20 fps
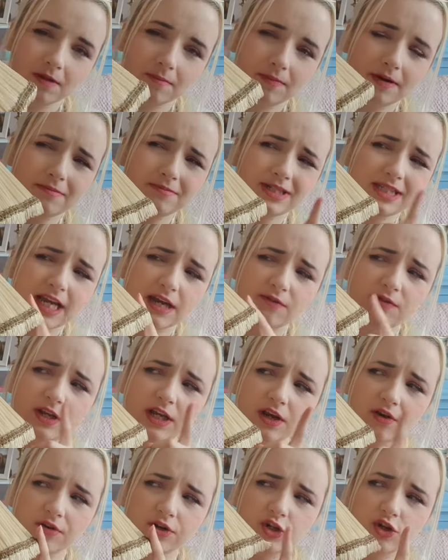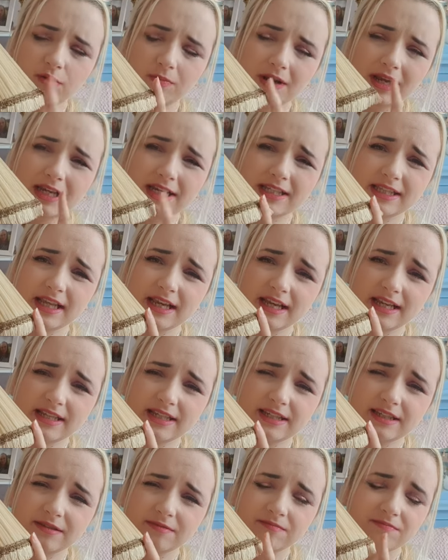I'm definitely going to replace this.
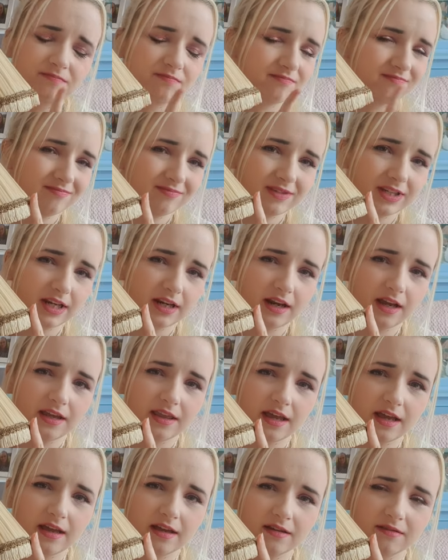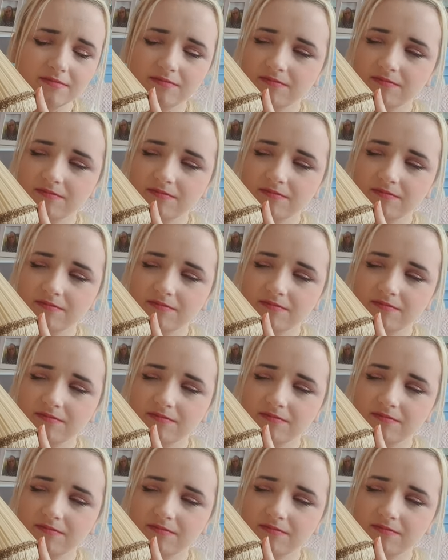Didn't like that.